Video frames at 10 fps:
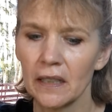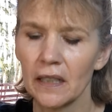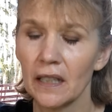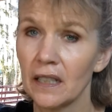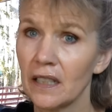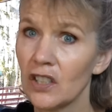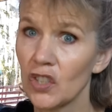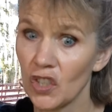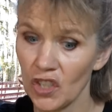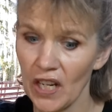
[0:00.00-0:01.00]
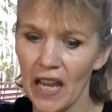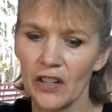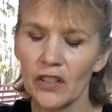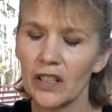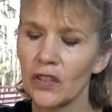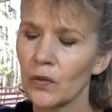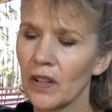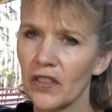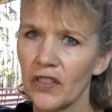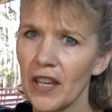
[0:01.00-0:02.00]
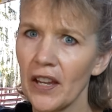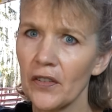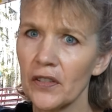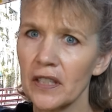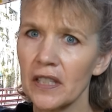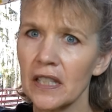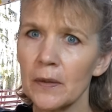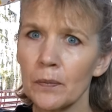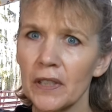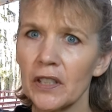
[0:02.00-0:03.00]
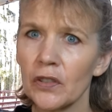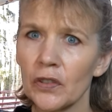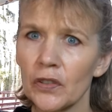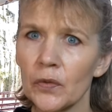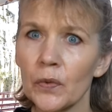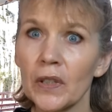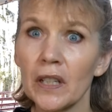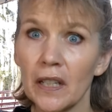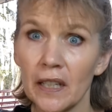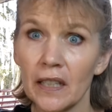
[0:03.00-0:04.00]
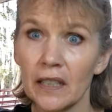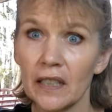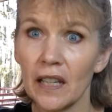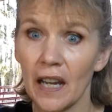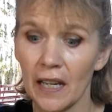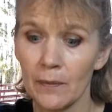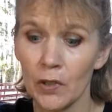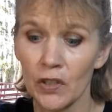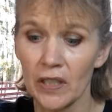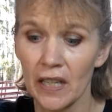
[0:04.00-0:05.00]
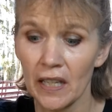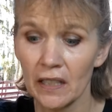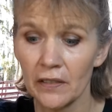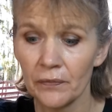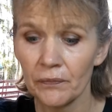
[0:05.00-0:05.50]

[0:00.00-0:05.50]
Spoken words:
and it shattered into 1,000 splinters when it hit Hymir's head.